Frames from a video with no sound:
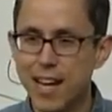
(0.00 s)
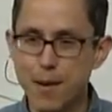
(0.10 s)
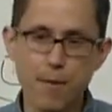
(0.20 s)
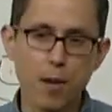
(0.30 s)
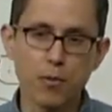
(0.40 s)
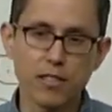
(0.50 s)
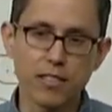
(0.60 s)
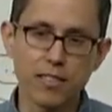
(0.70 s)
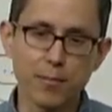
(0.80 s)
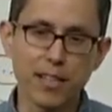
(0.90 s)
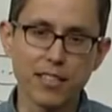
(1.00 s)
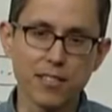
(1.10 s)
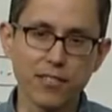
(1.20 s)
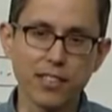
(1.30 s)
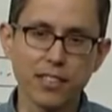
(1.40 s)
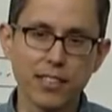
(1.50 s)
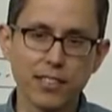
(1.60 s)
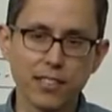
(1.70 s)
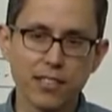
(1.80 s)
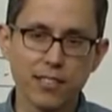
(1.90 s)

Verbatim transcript: And my mom was a Spanish and French teacher.